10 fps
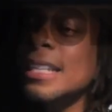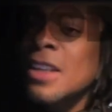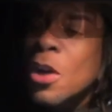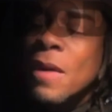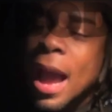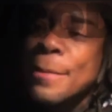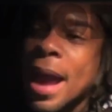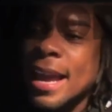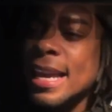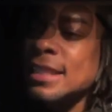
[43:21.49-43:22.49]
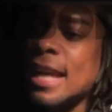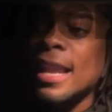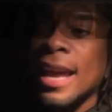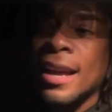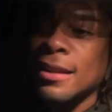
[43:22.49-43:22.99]
Let's go ride by East
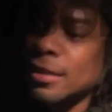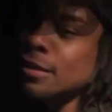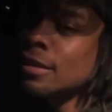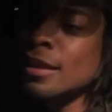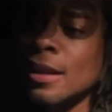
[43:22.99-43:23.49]
Atlanta.